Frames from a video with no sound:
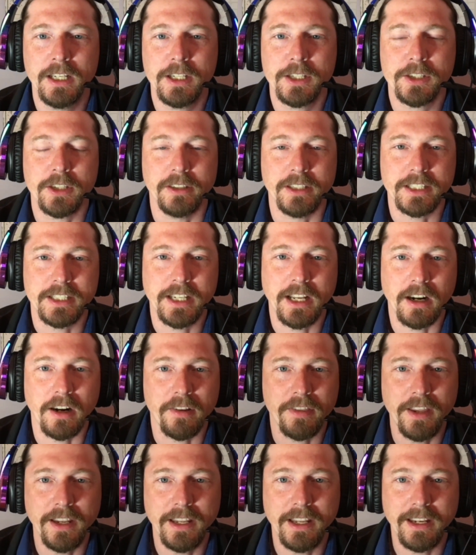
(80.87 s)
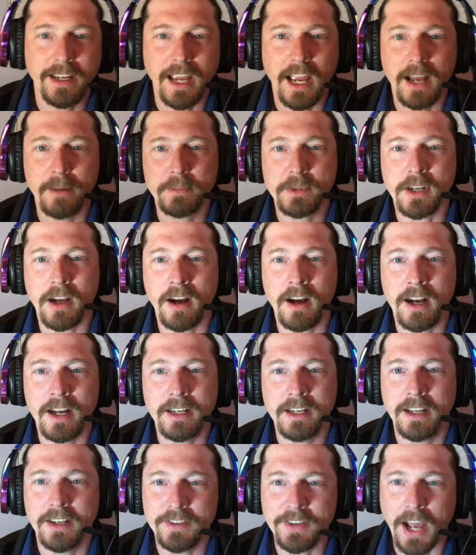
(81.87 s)
So let's get our thinking caps on,
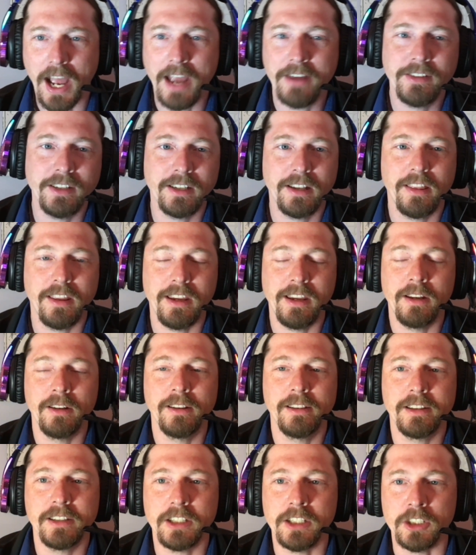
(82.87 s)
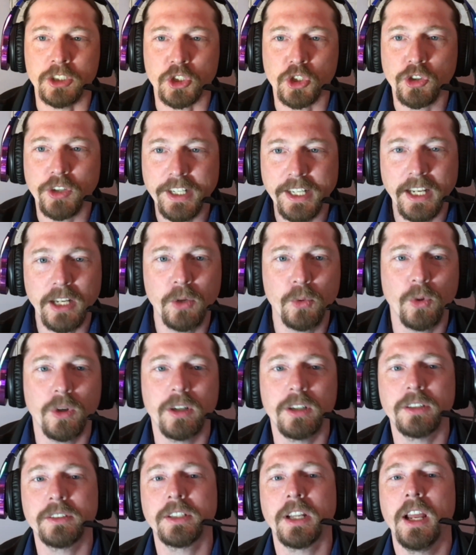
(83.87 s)
dive into the intriguing
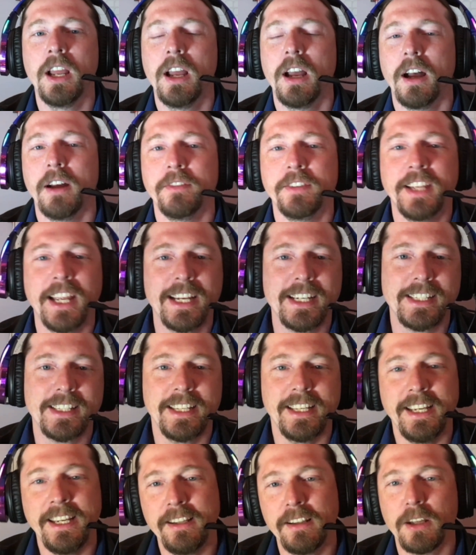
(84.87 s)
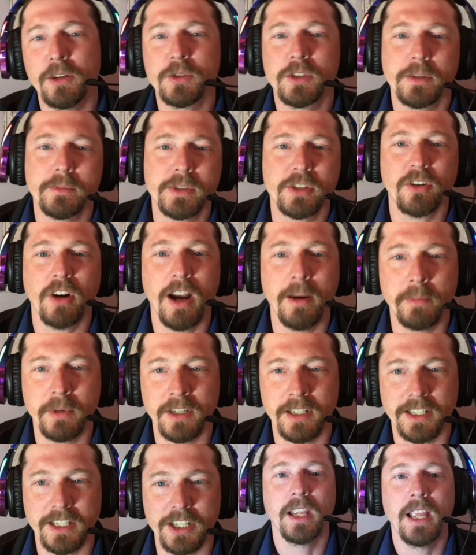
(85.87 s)
world of Guess the ELO subscriber.
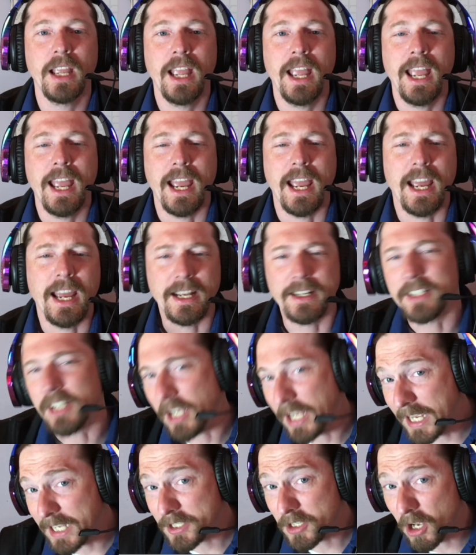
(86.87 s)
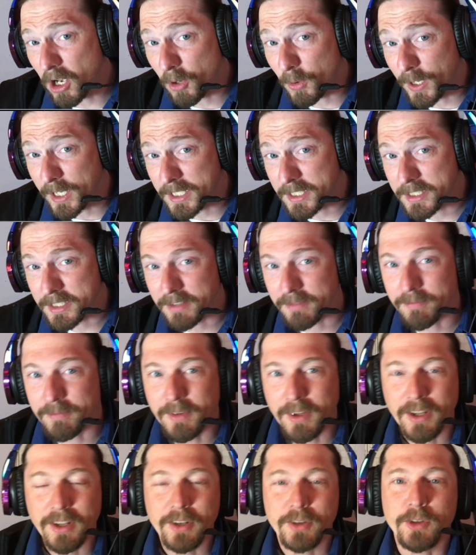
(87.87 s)
And as always,
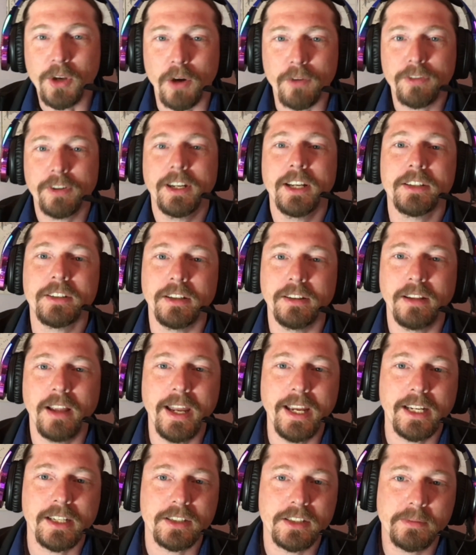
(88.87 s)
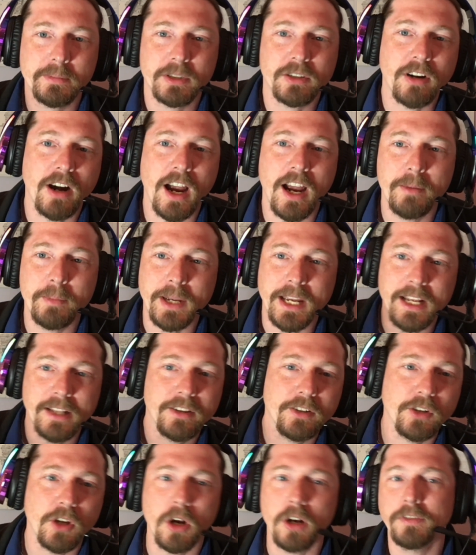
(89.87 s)
don't forget to like, subscribe, hit the
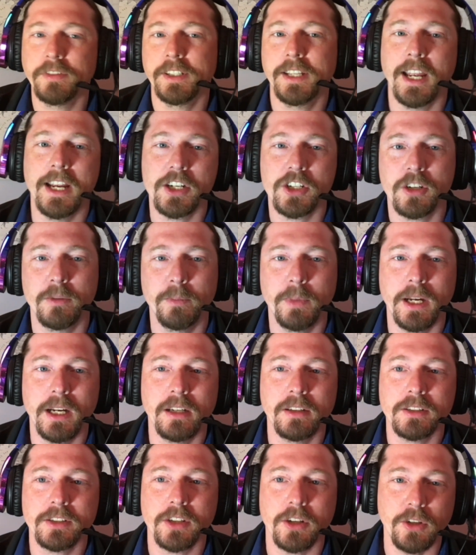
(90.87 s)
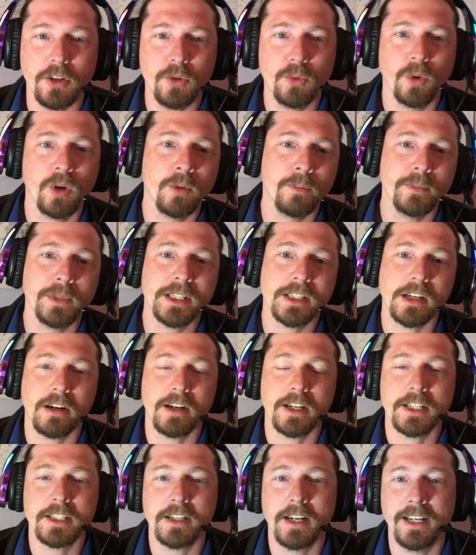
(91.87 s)
notification bell so you won't miss our
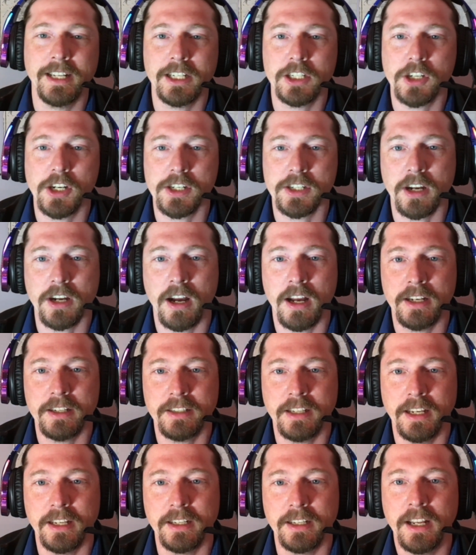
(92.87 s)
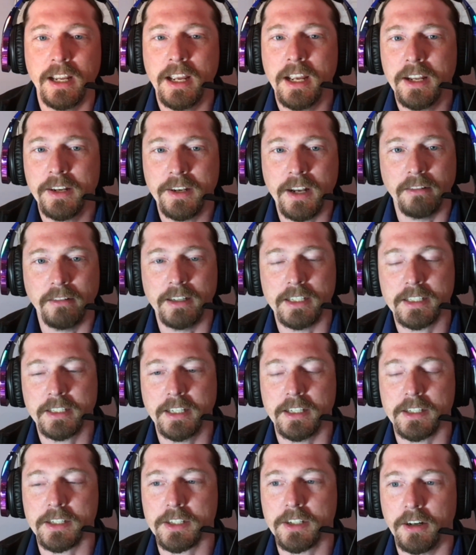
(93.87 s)
exciting chess content. Now let's get
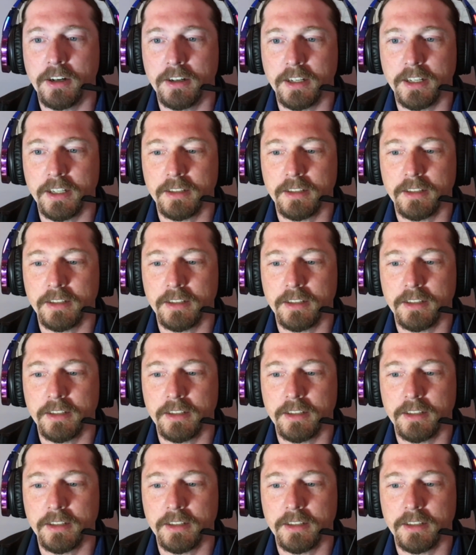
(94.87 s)
started.